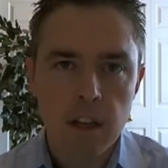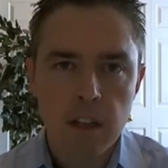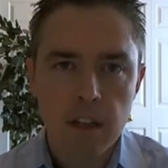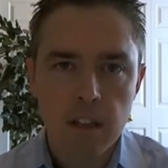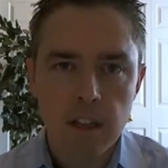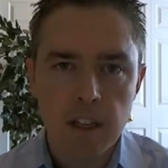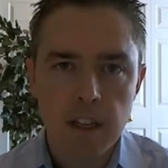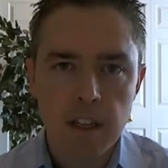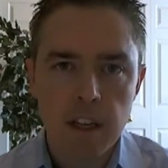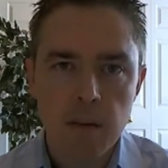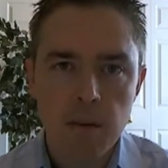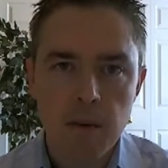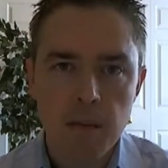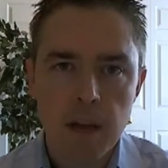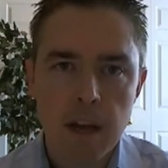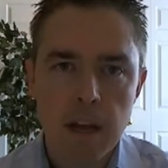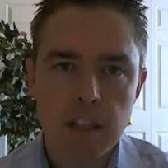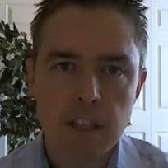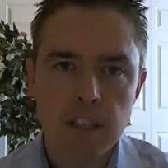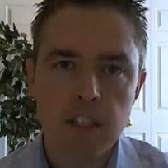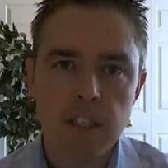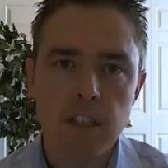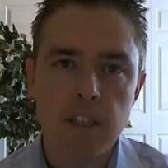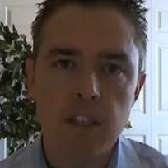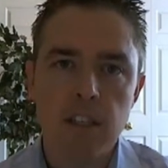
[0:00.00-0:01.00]
Lendio
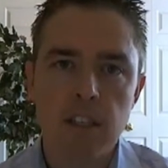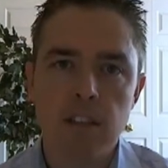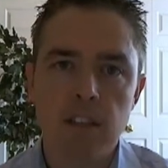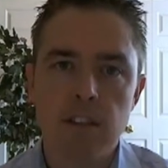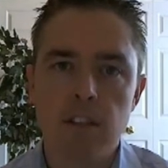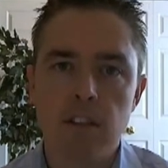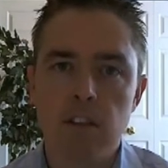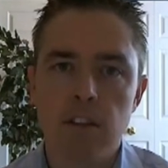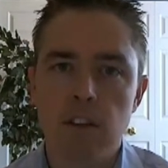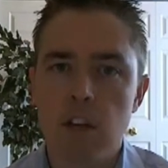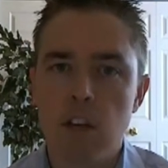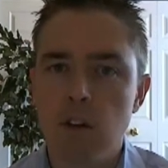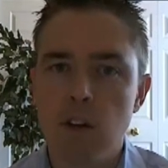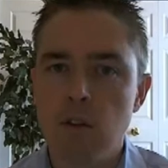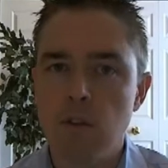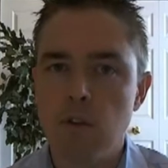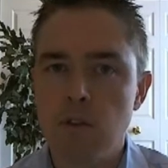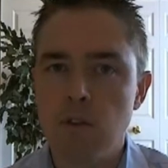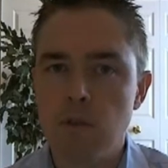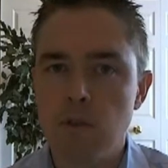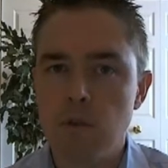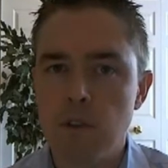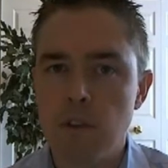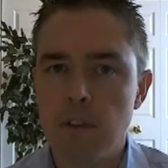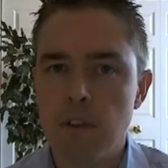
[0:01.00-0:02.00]
matches
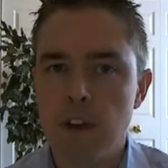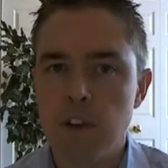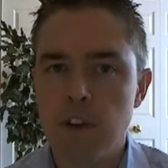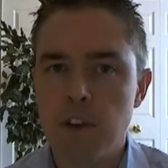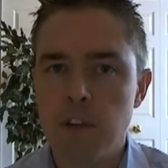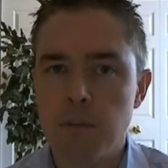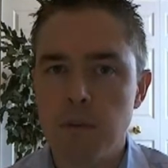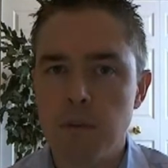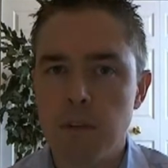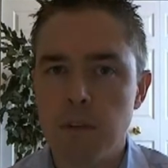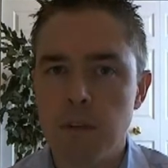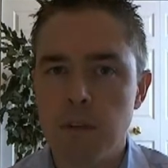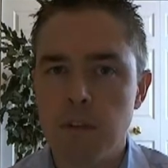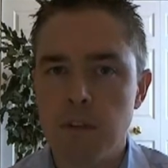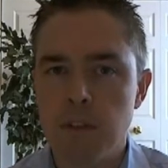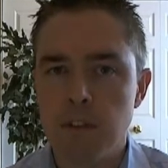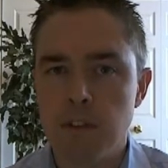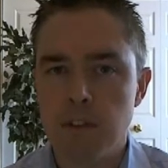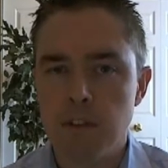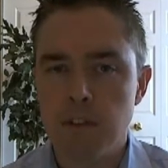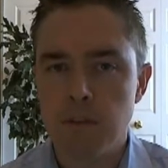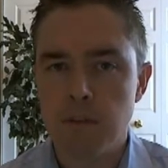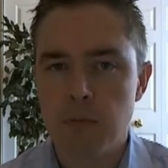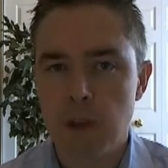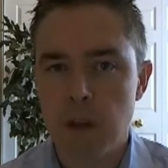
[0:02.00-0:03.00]
loans with entrepreneurs
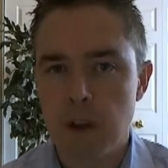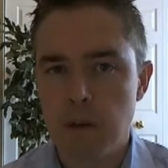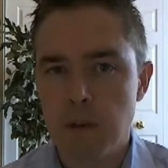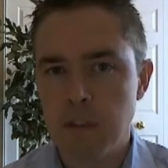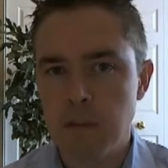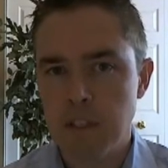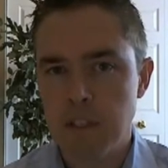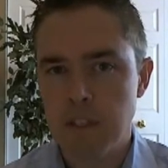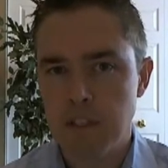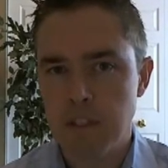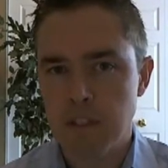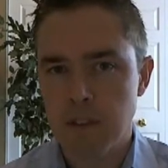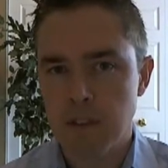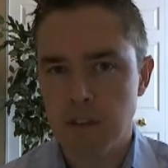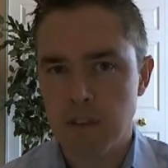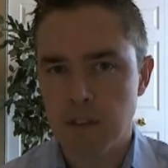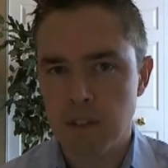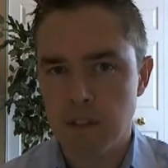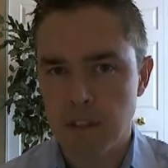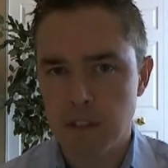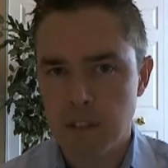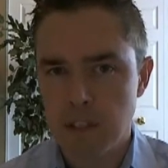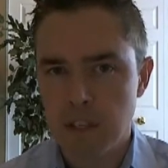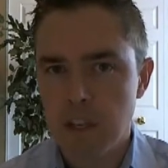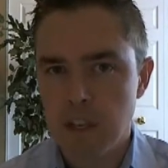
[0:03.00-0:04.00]
and small business
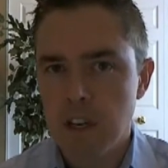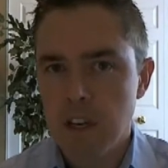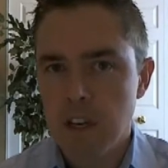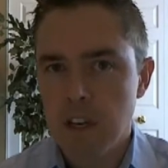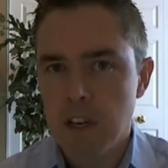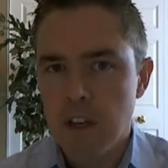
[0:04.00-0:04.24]
owners